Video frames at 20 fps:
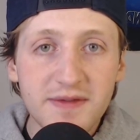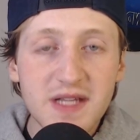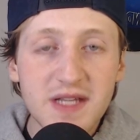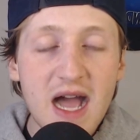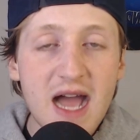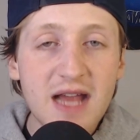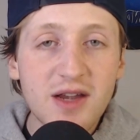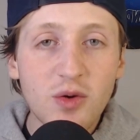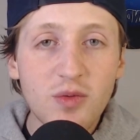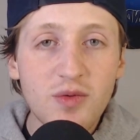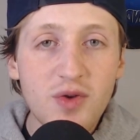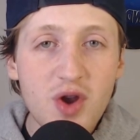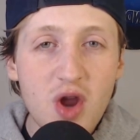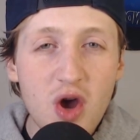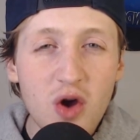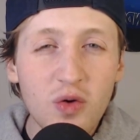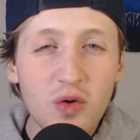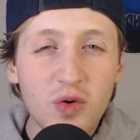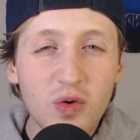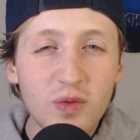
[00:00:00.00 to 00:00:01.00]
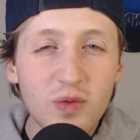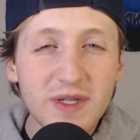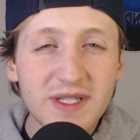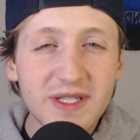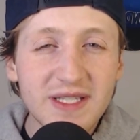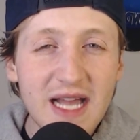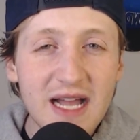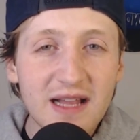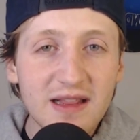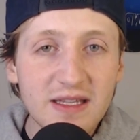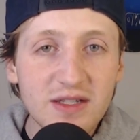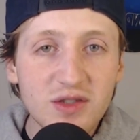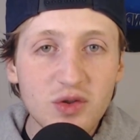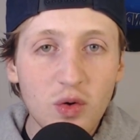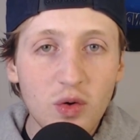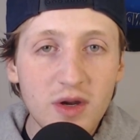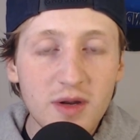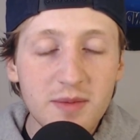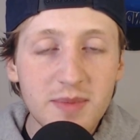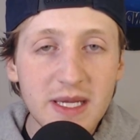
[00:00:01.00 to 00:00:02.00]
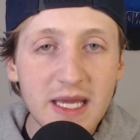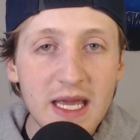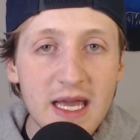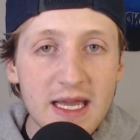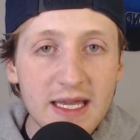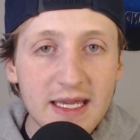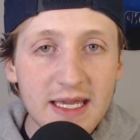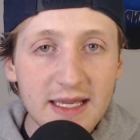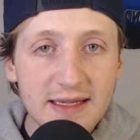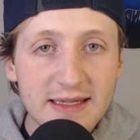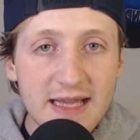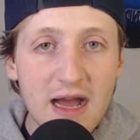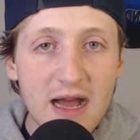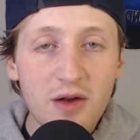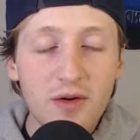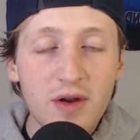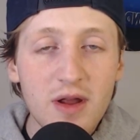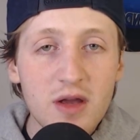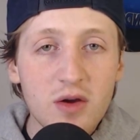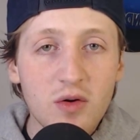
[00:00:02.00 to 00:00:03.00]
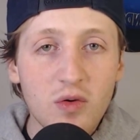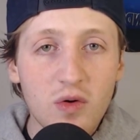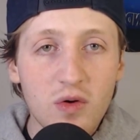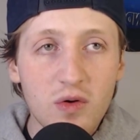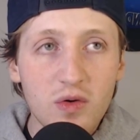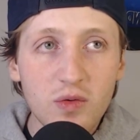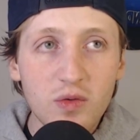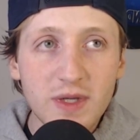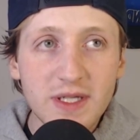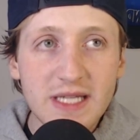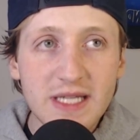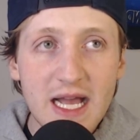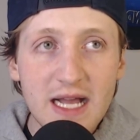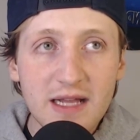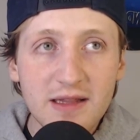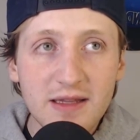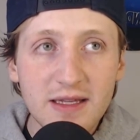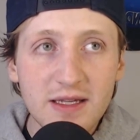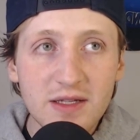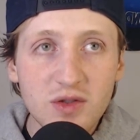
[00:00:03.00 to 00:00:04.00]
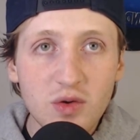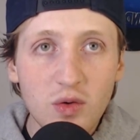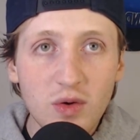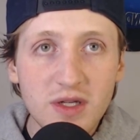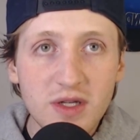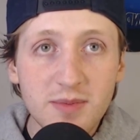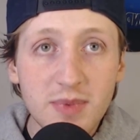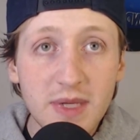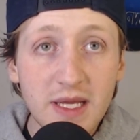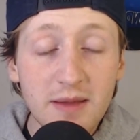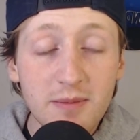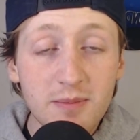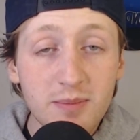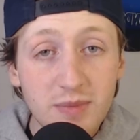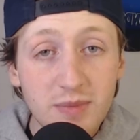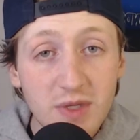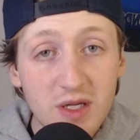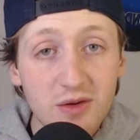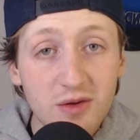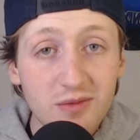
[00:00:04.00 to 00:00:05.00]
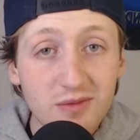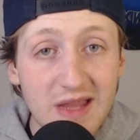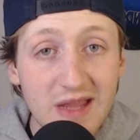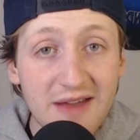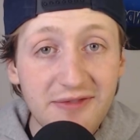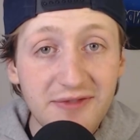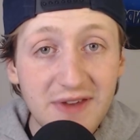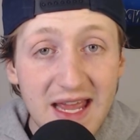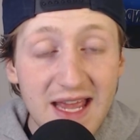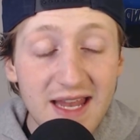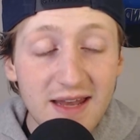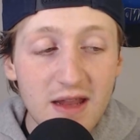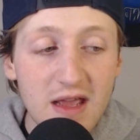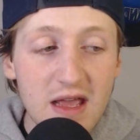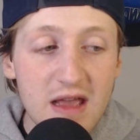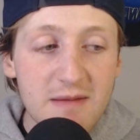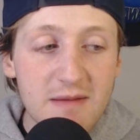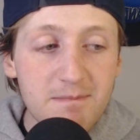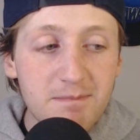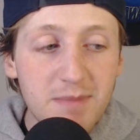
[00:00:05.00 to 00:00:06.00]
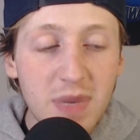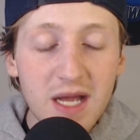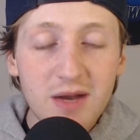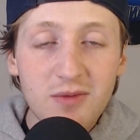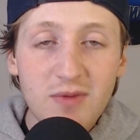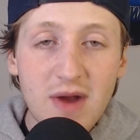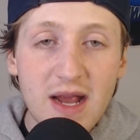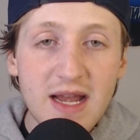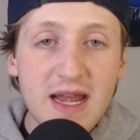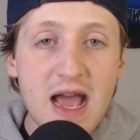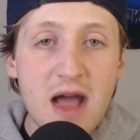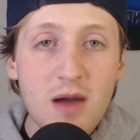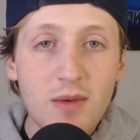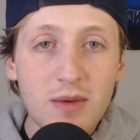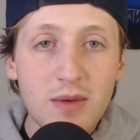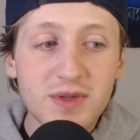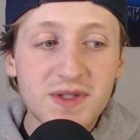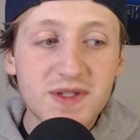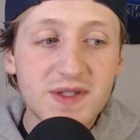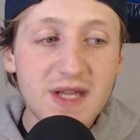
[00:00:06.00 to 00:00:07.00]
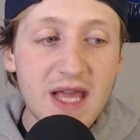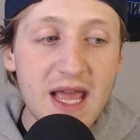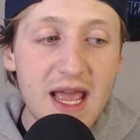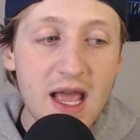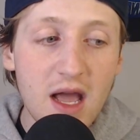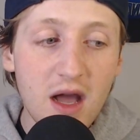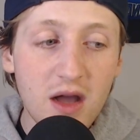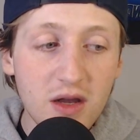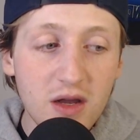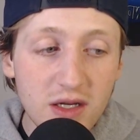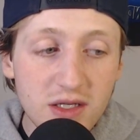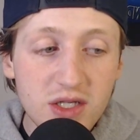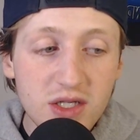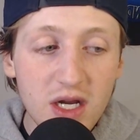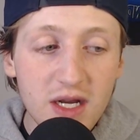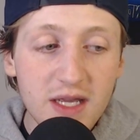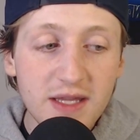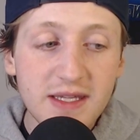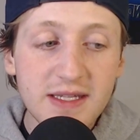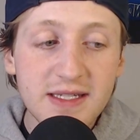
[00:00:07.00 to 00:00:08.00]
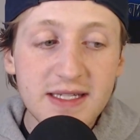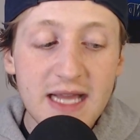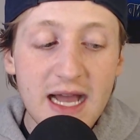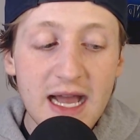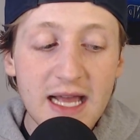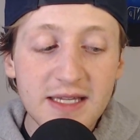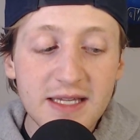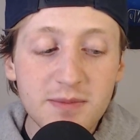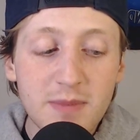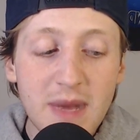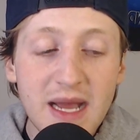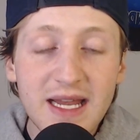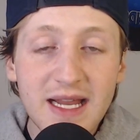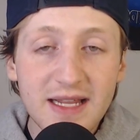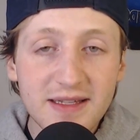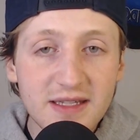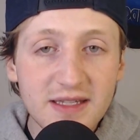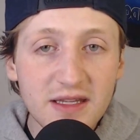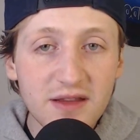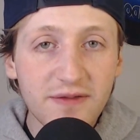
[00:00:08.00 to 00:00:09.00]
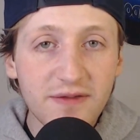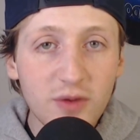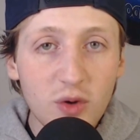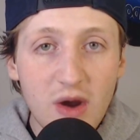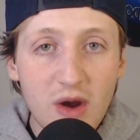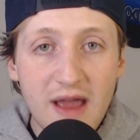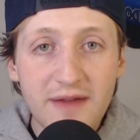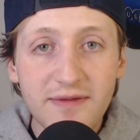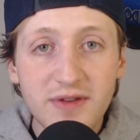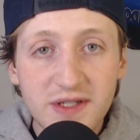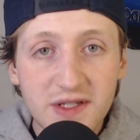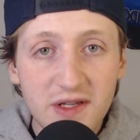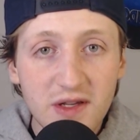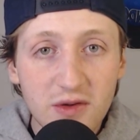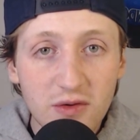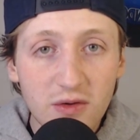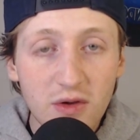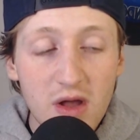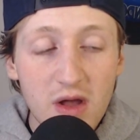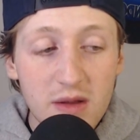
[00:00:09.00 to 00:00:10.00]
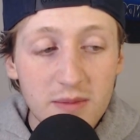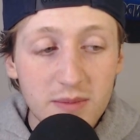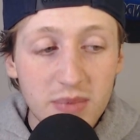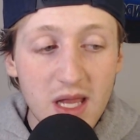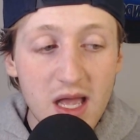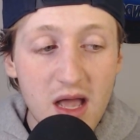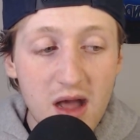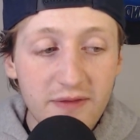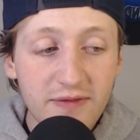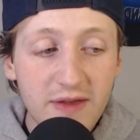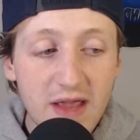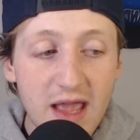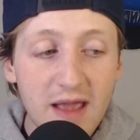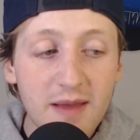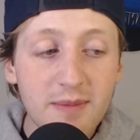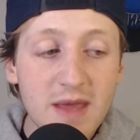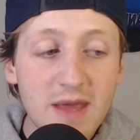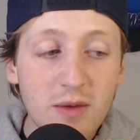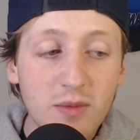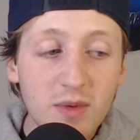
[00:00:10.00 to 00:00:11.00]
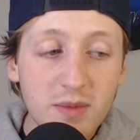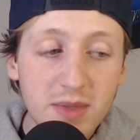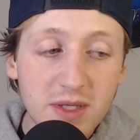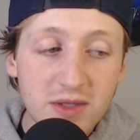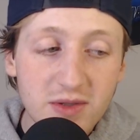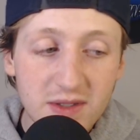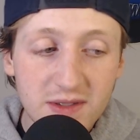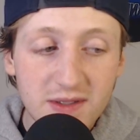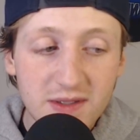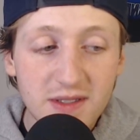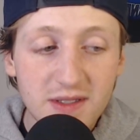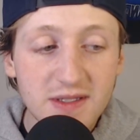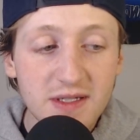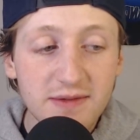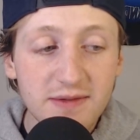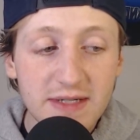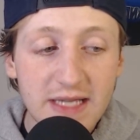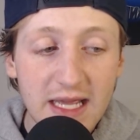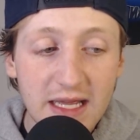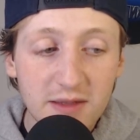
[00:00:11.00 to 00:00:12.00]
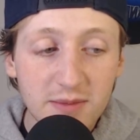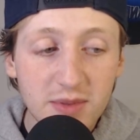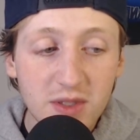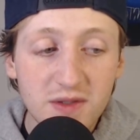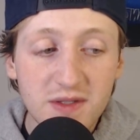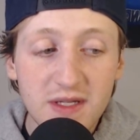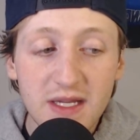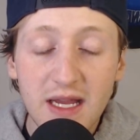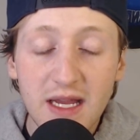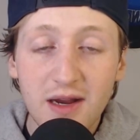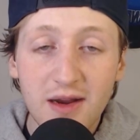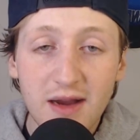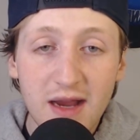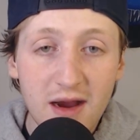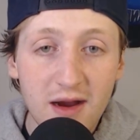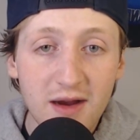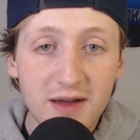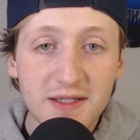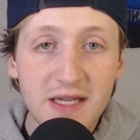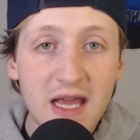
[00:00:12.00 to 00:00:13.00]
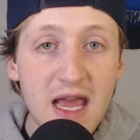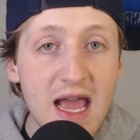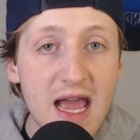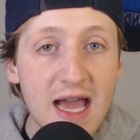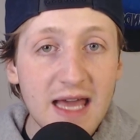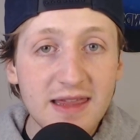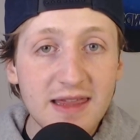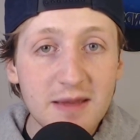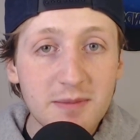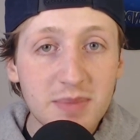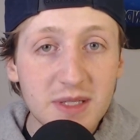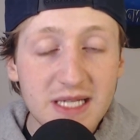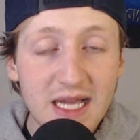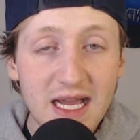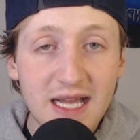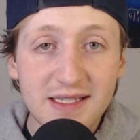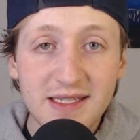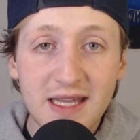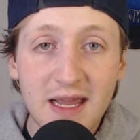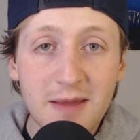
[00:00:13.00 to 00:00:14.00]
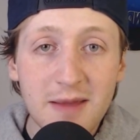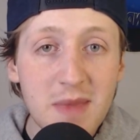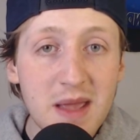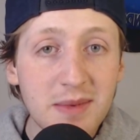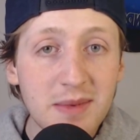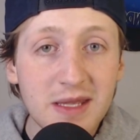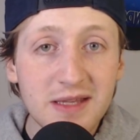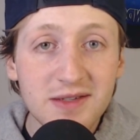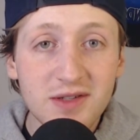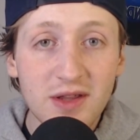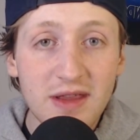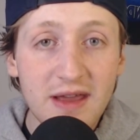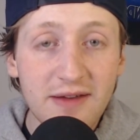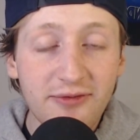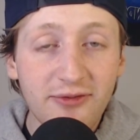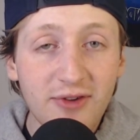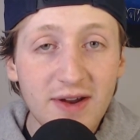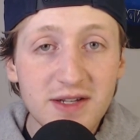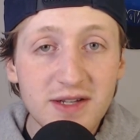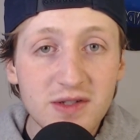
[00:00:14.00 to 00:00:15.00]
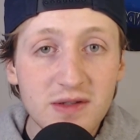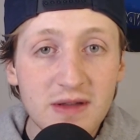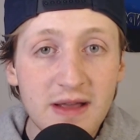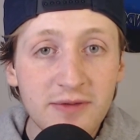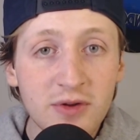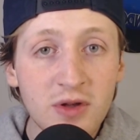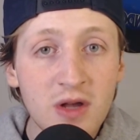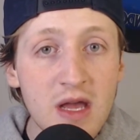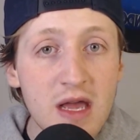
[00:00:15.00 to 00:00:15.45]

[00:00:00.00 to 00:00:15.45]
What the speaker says: I don't know who exactly is going to be kicked out or who exactly is going to be, left in. But right now, I would say a good chunk of these guys might not see the floor every single playoff game. That would be Tristan Silva, Caleb Houston, Gary Harris. I think Bitadze maybe is on that fringe level.